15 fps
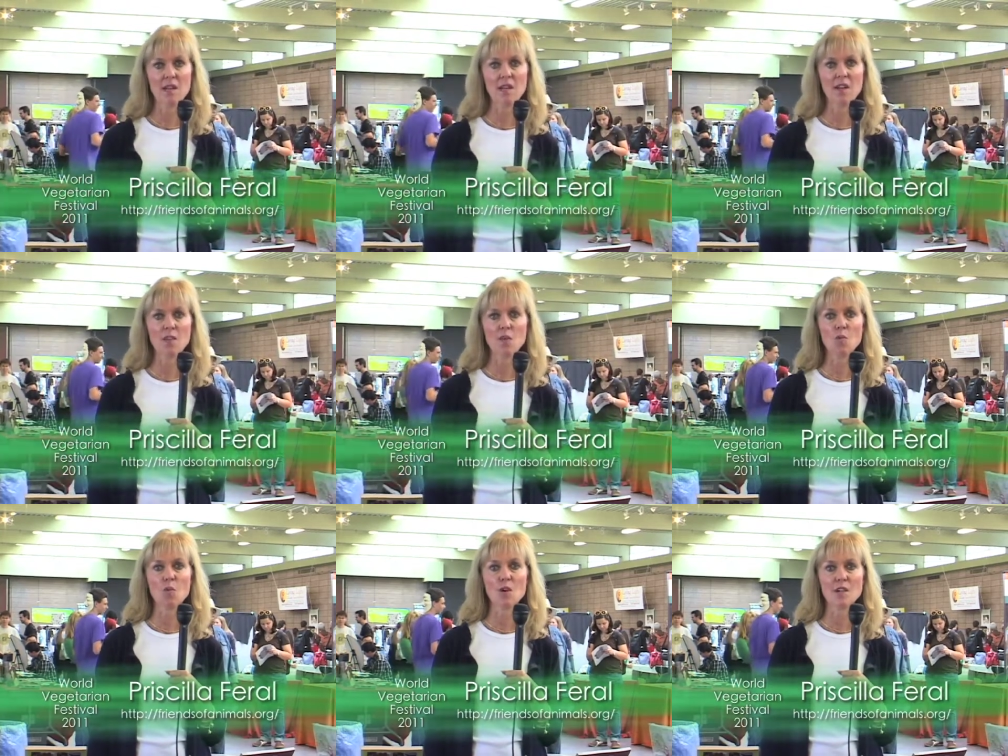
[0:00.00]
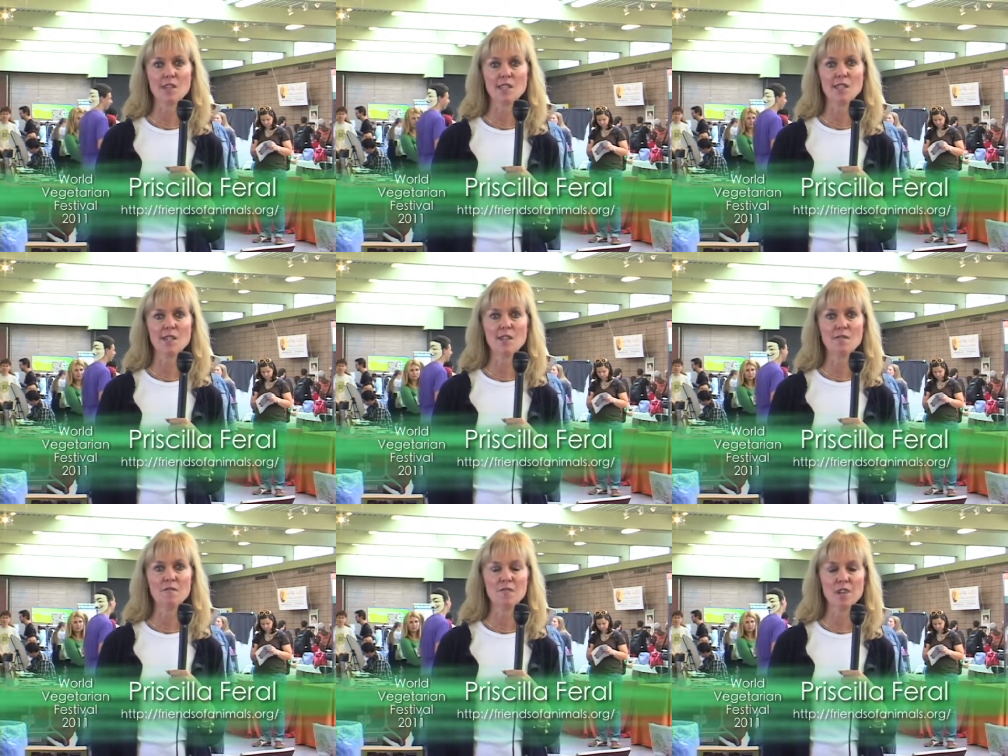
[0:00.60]
In other words,
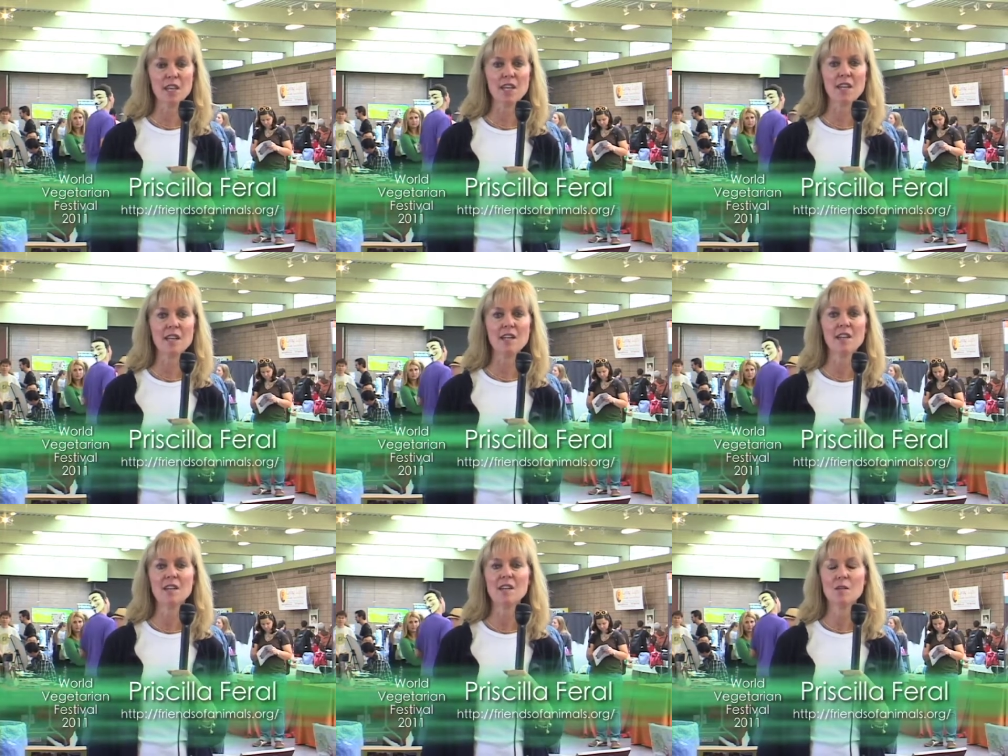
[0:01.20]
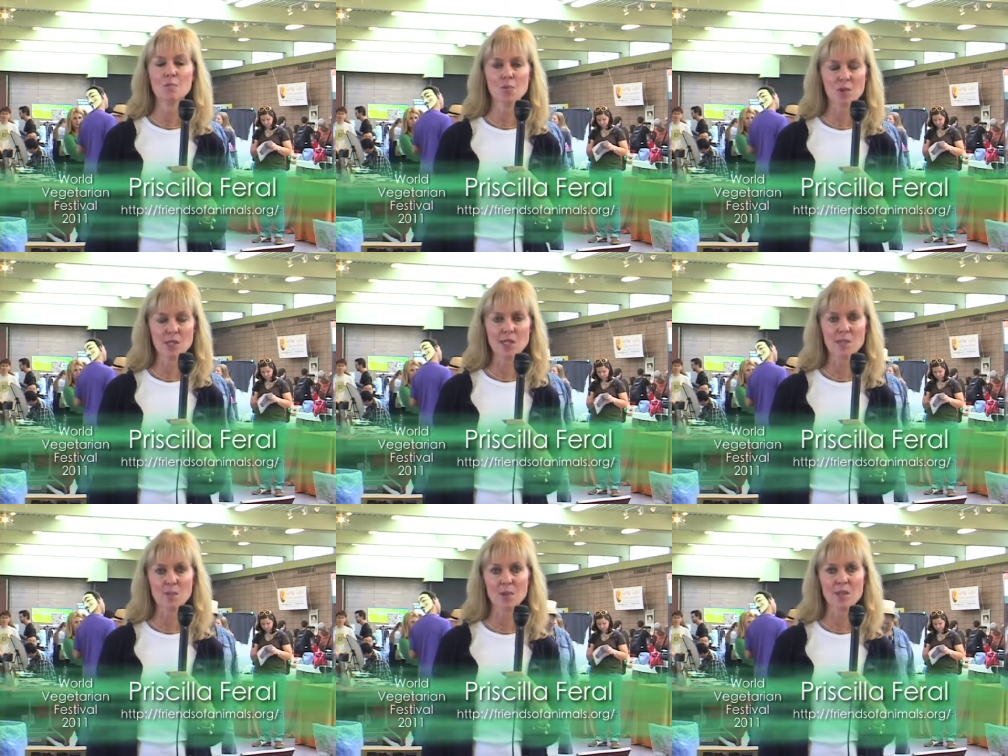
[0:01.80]
vegan
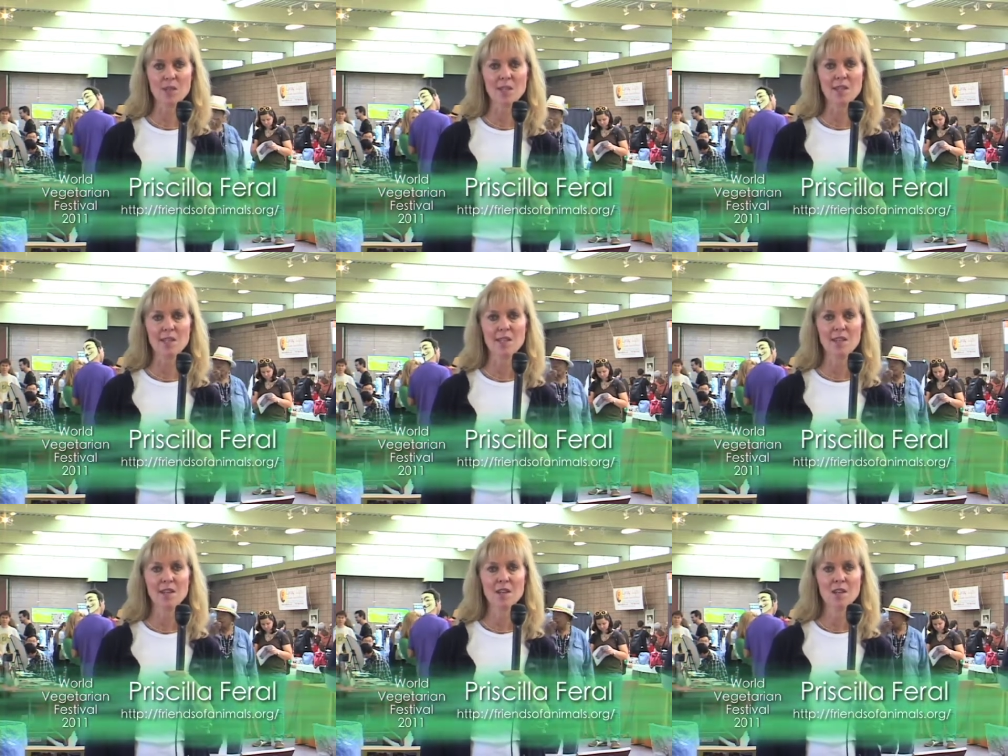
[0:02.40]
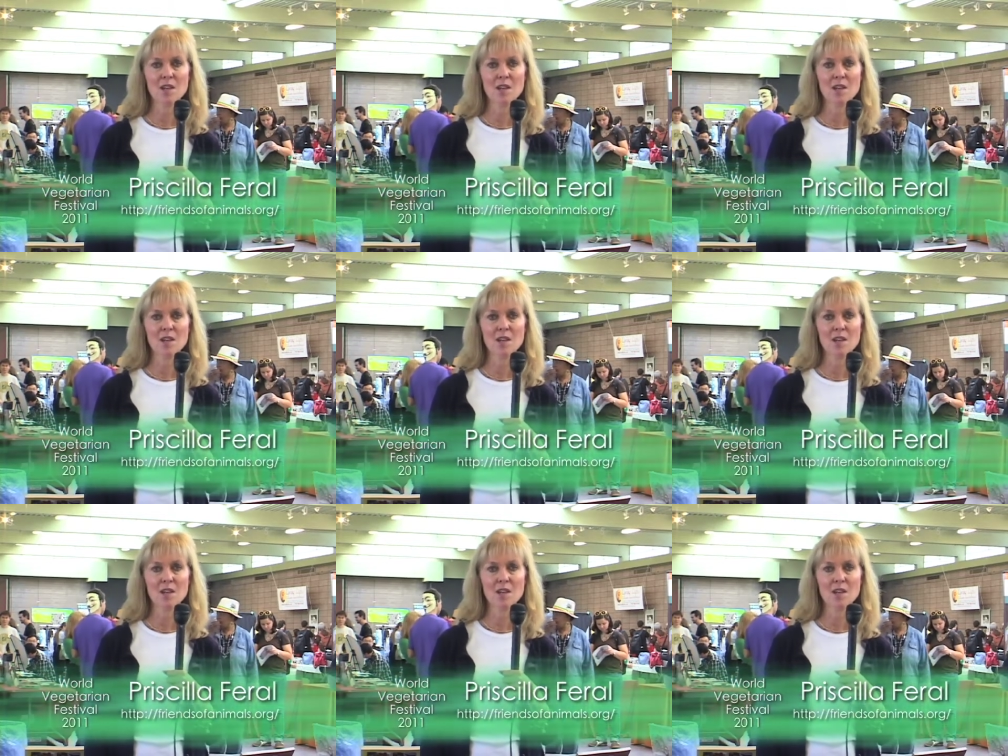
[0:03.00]
principles